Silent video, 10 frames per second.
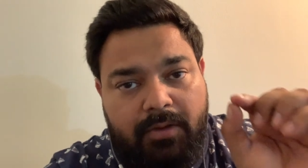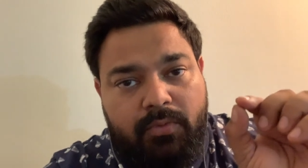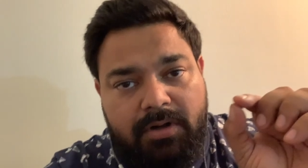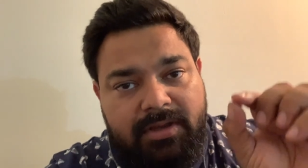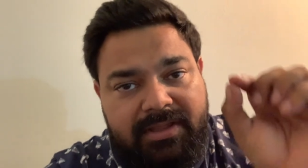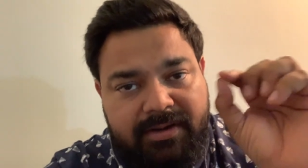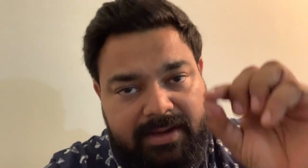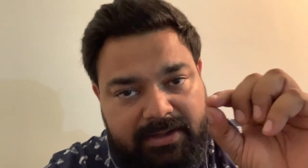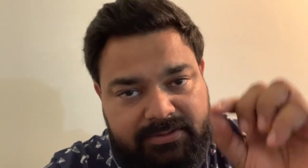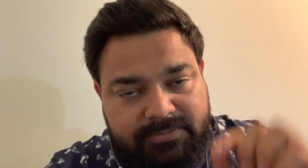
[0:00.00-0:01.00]
hourly
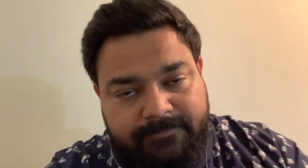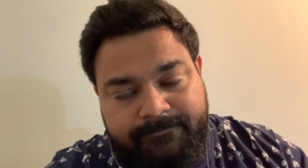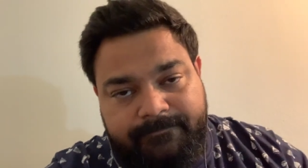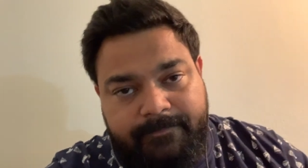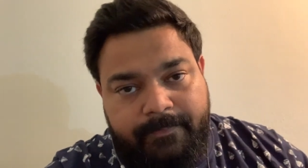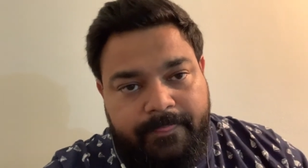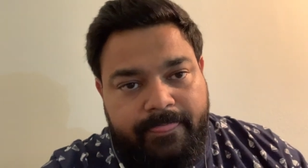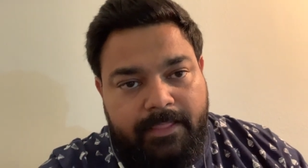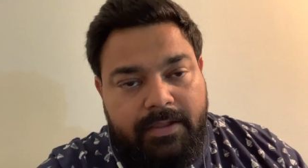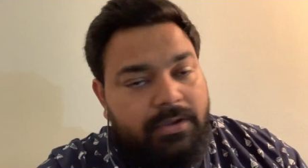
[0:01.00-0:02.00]
rate
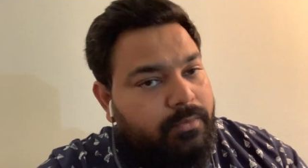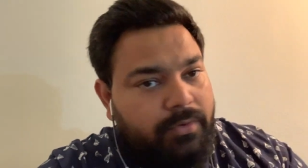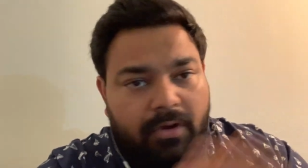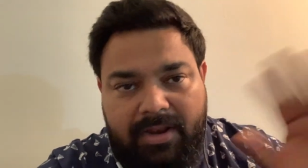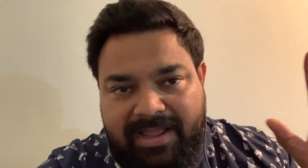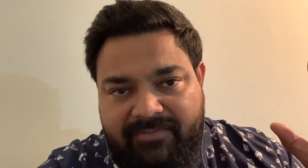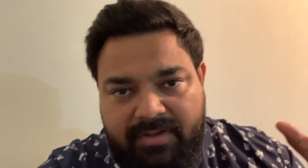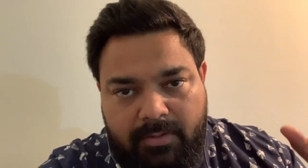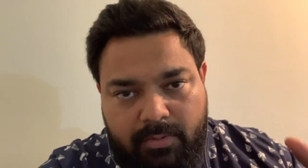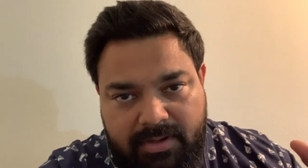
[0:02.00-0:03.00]
we all have
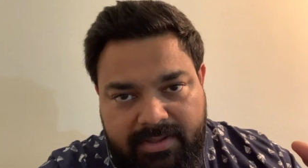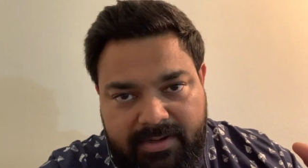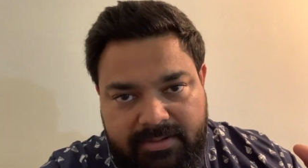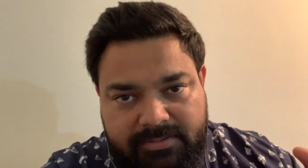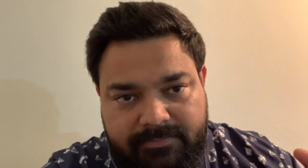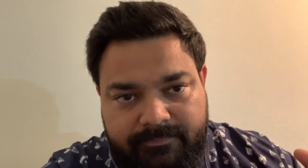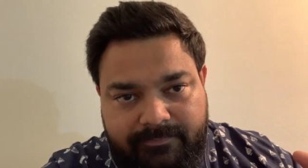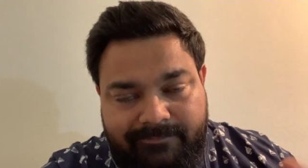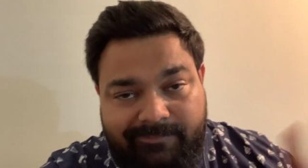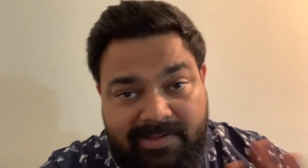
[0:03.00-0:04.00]
hourly rate
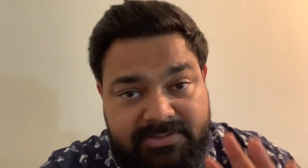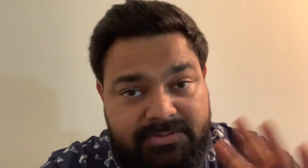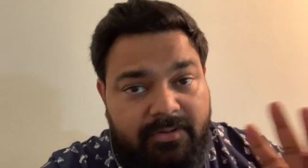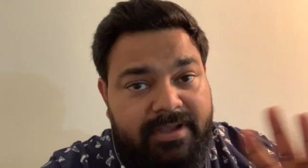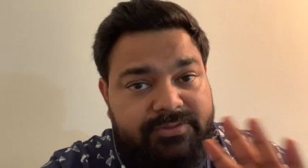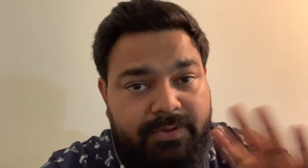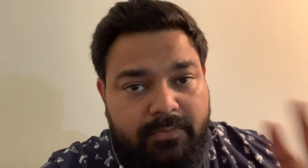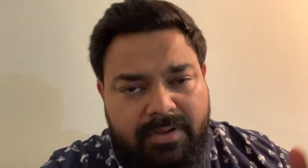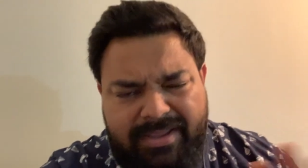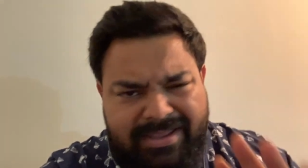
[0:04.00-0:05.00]
as long as we are
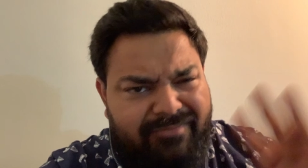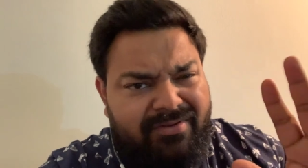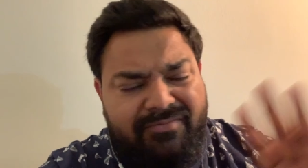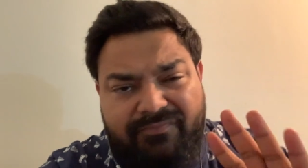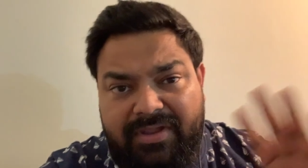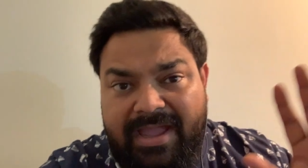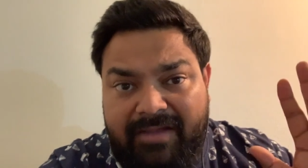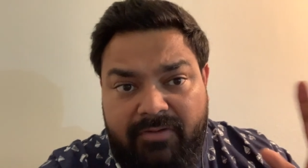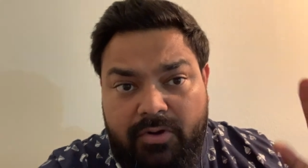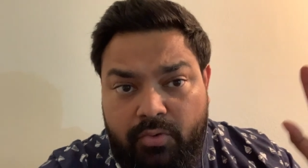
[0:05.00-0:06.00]
working even if we
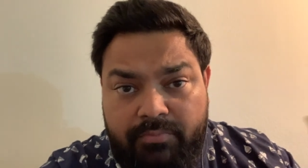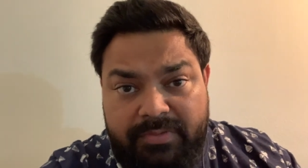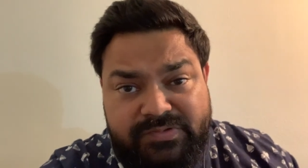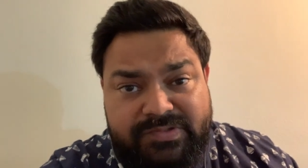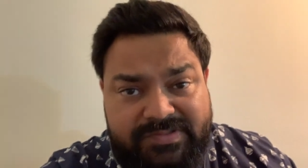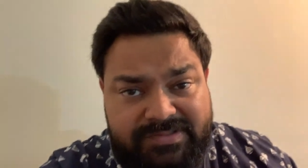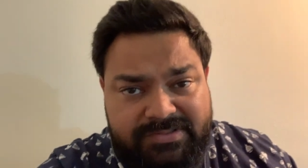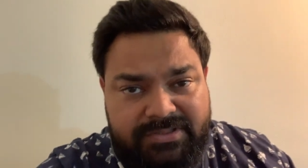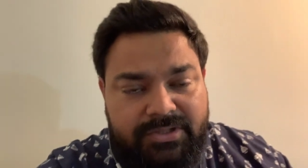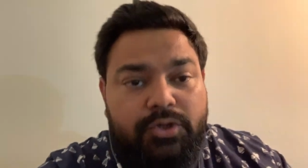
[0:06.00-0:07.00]
have our own businesses
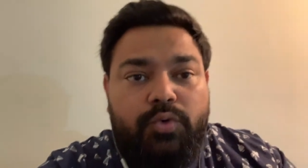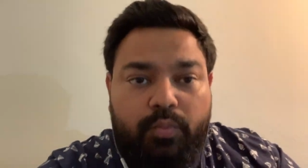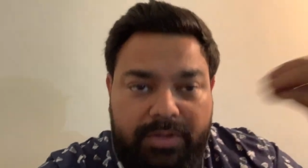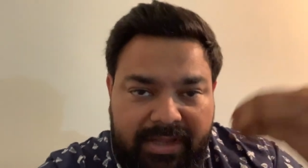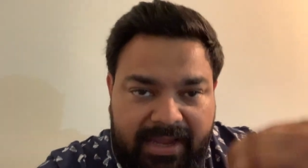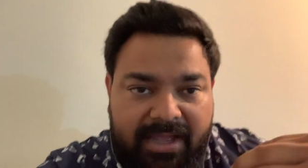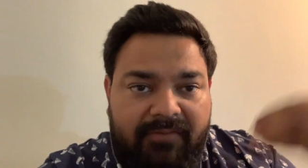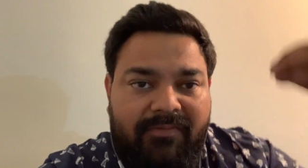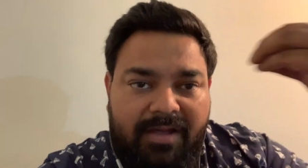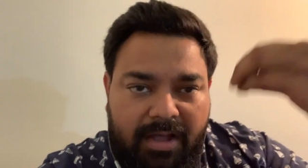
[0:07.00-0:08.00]
we
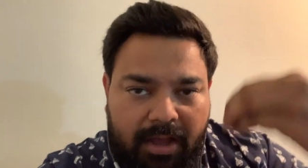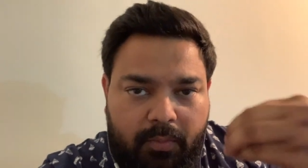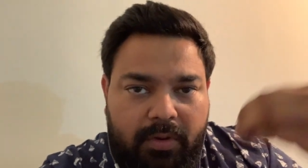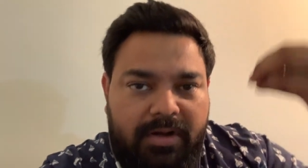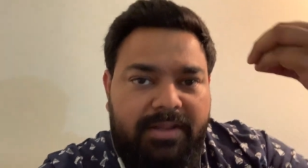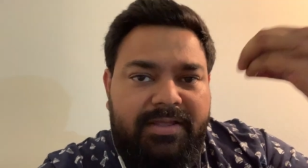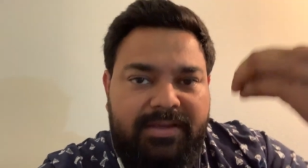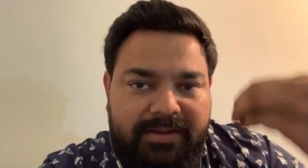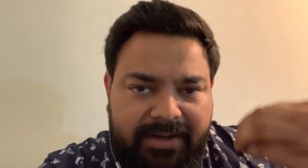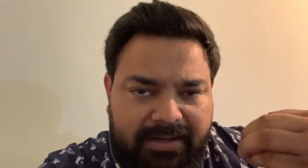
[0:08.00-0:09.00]
have hourly
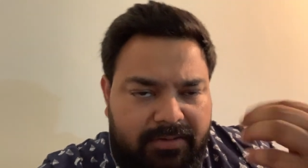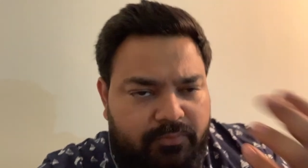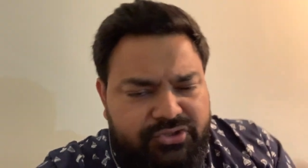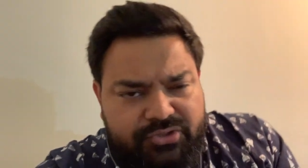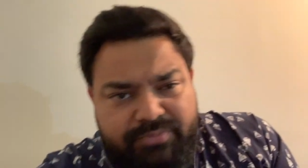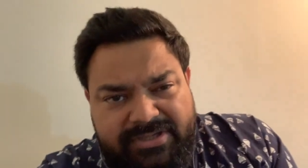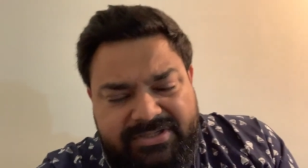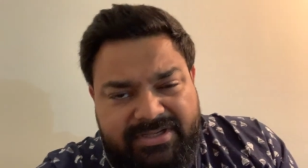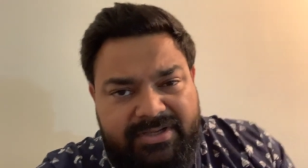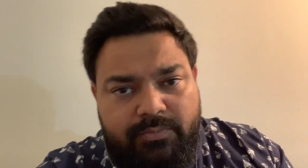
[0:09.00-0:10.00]
rate, which is
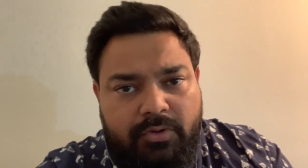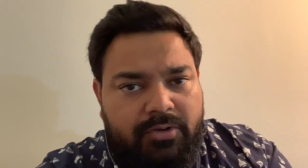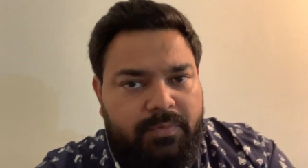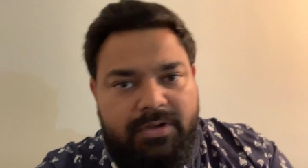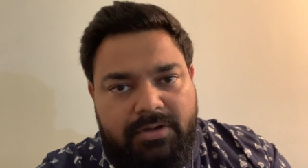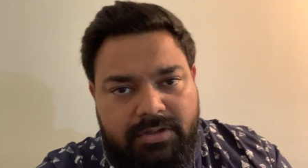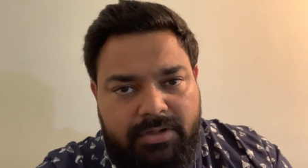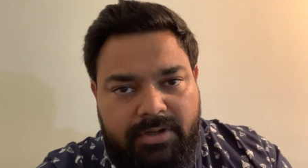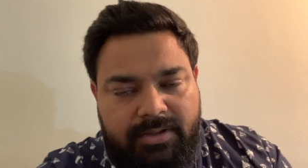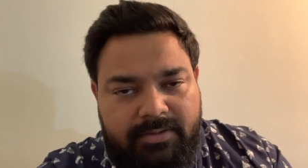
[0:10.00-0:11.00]
basically what we are
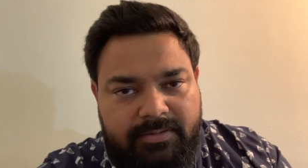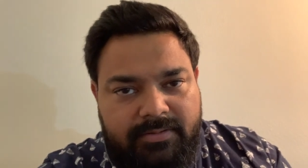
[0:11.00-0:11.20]
earning